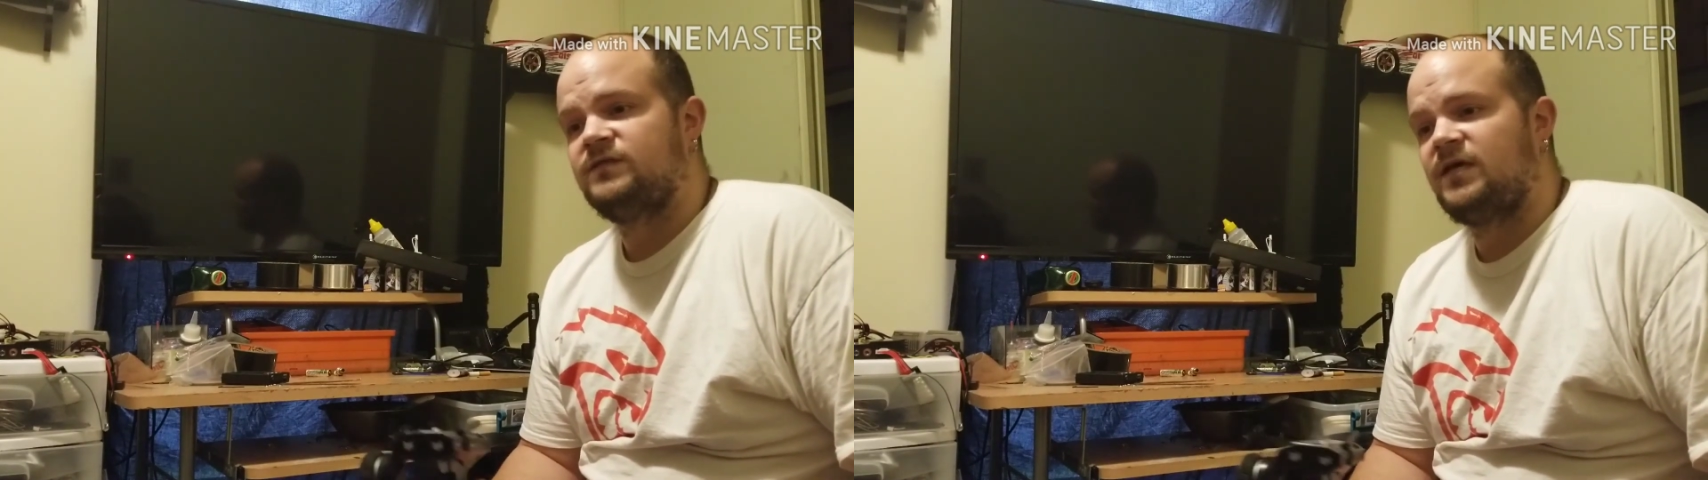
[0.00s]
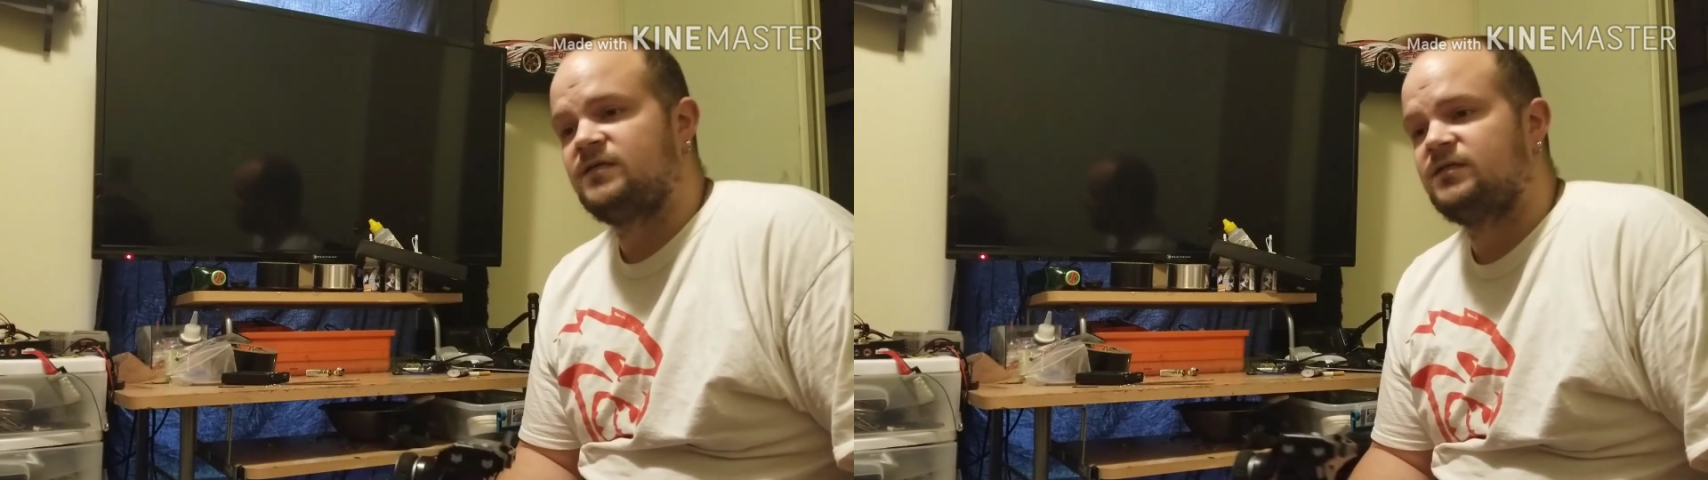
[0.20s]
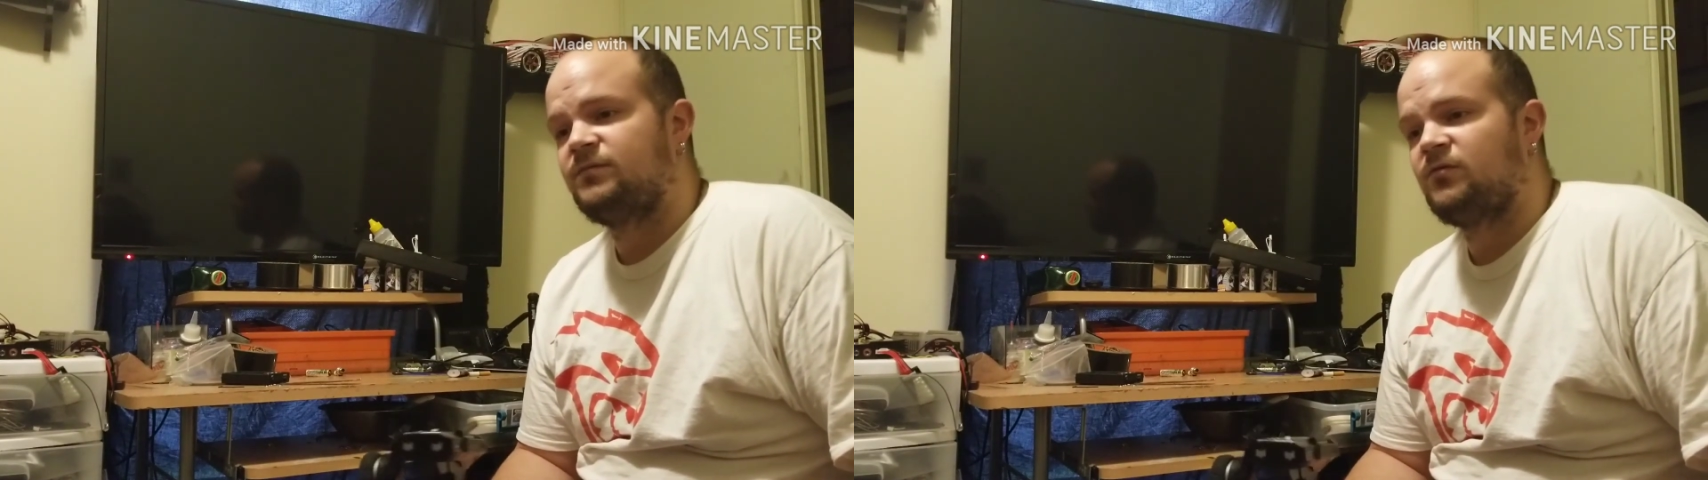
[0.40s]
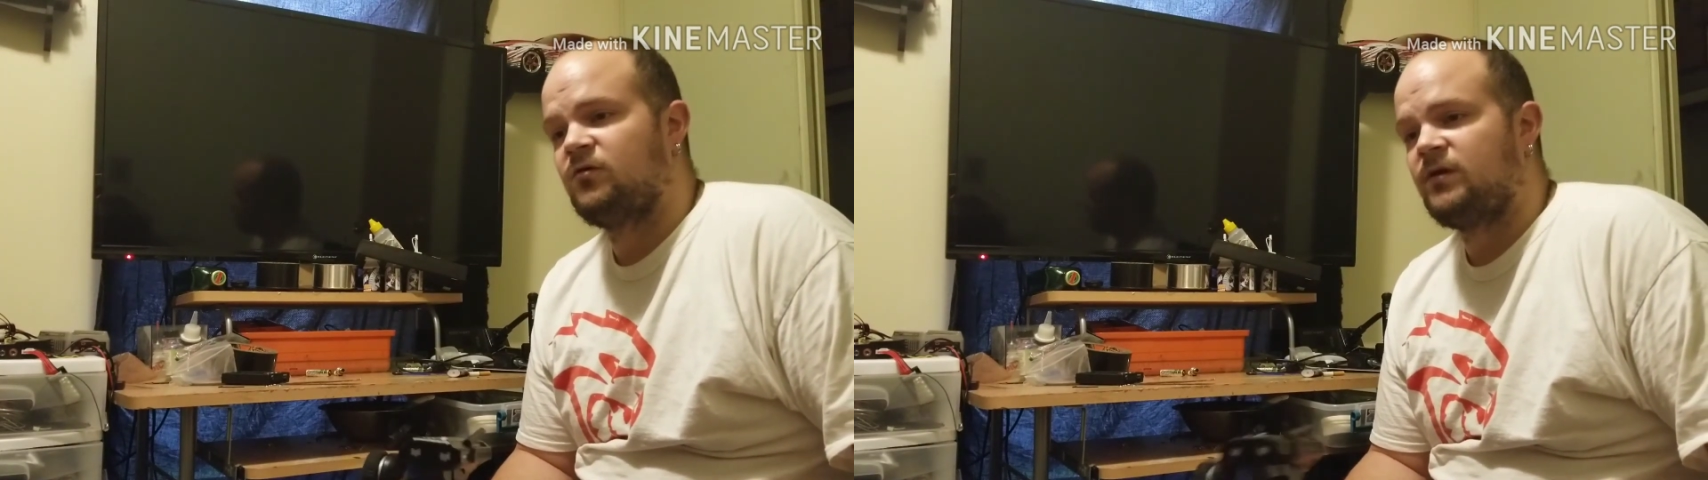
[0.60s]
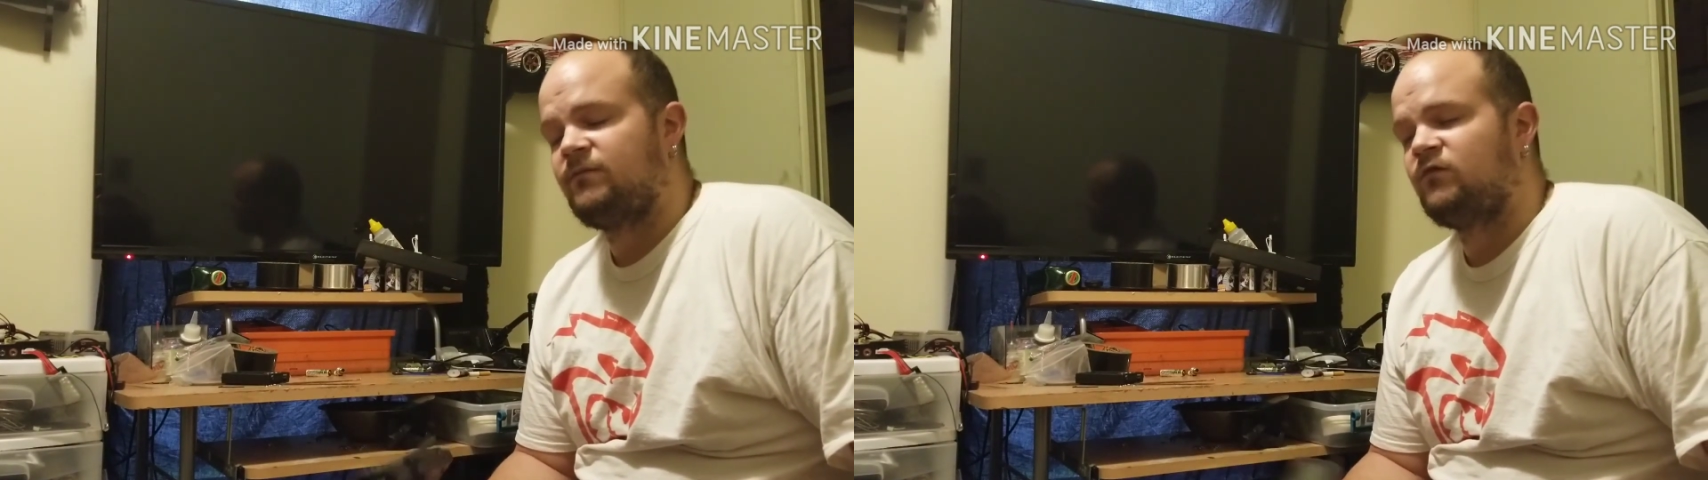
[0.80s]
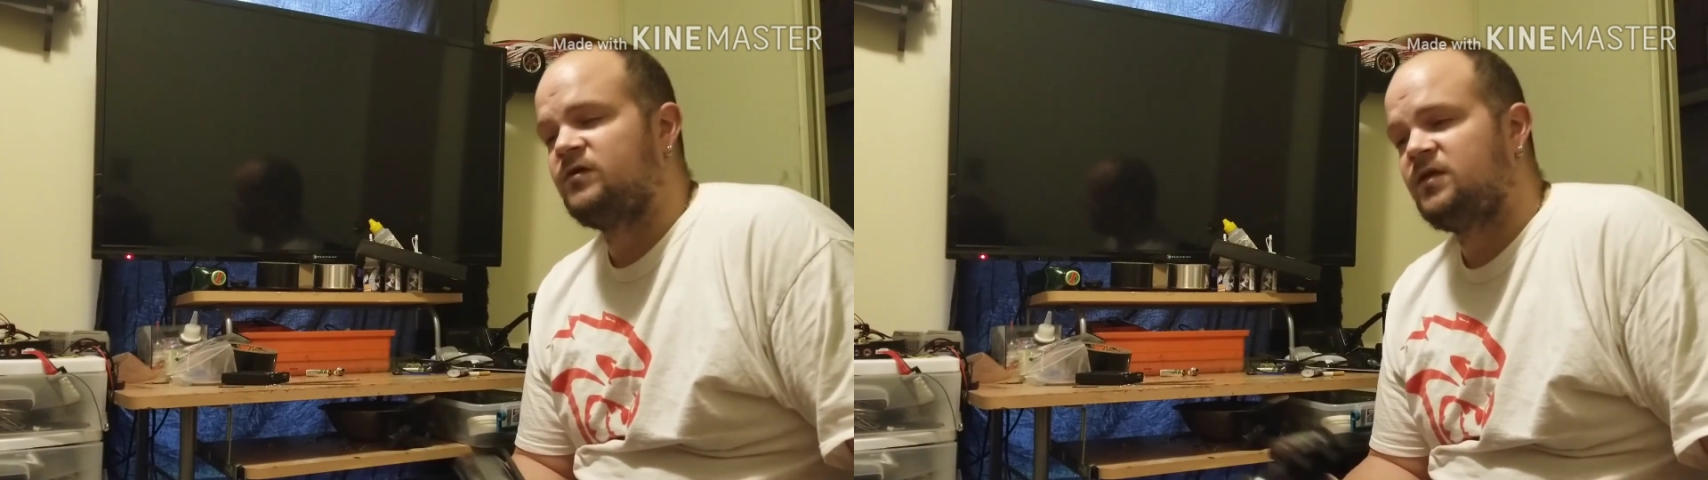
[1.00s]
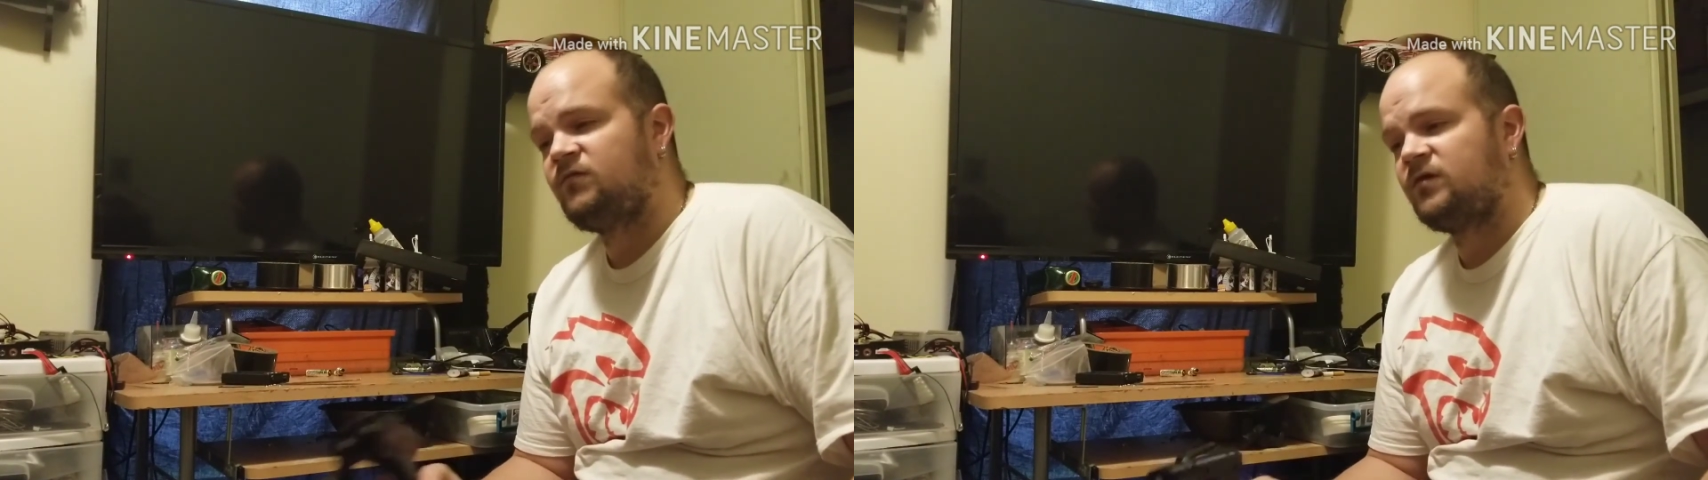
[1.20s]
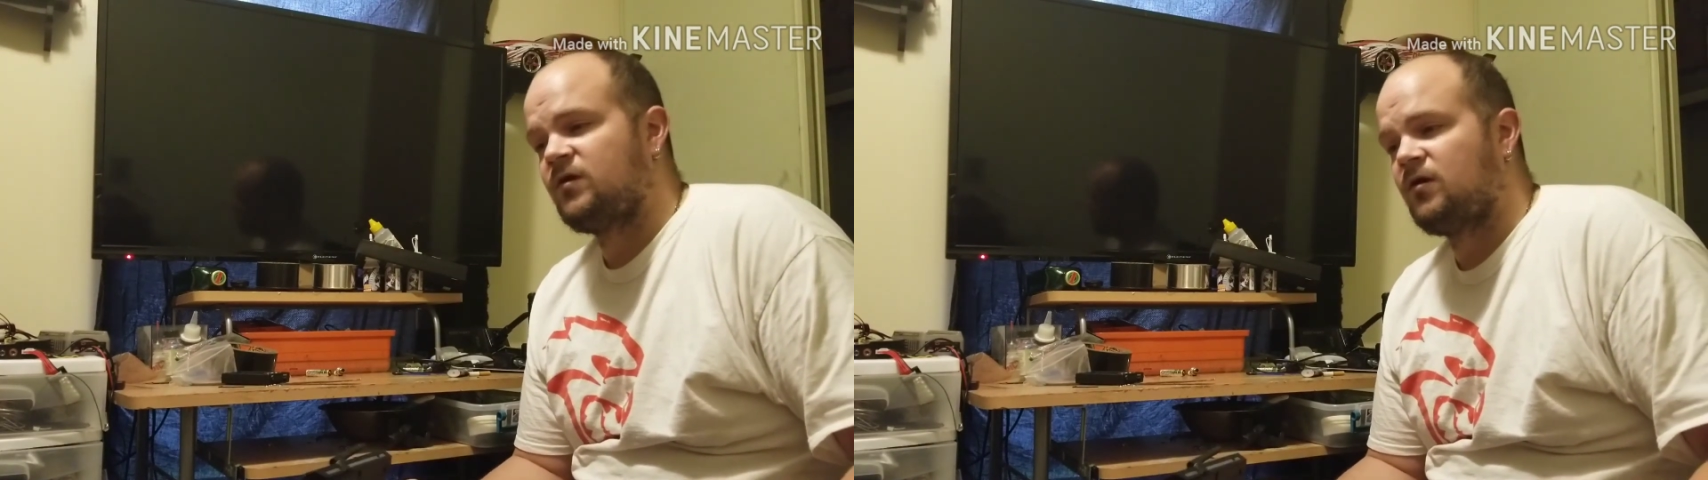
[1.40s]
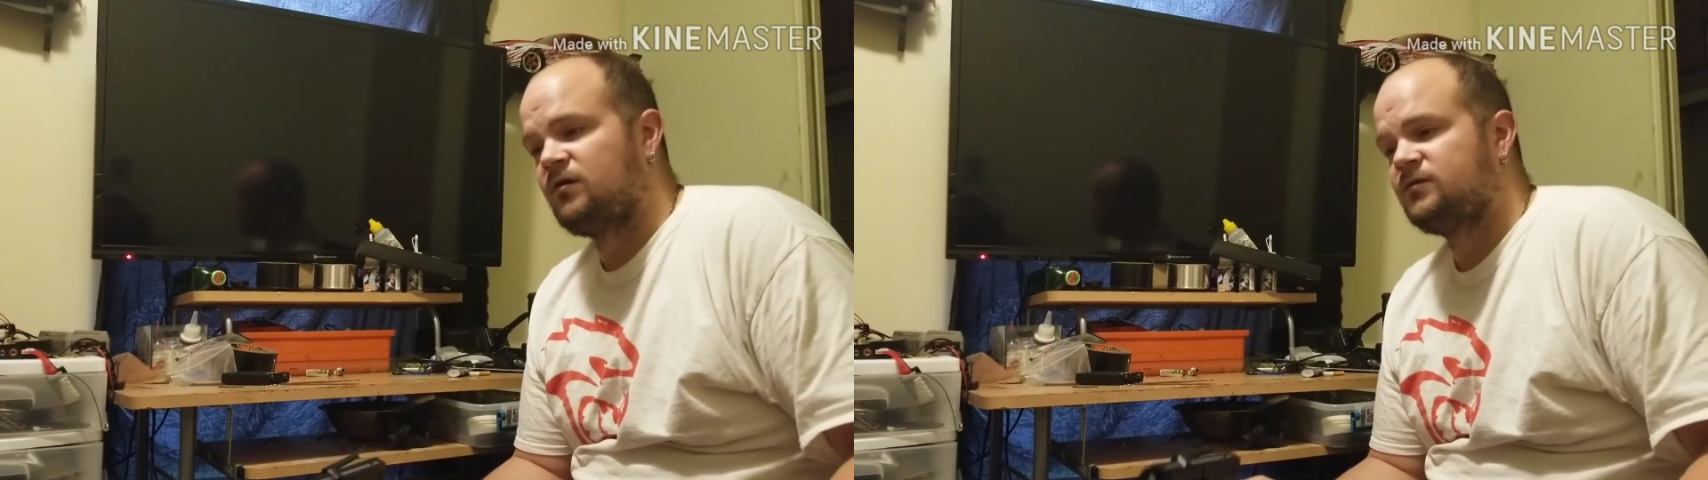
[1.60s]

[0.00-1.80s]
actually programmed for a different car,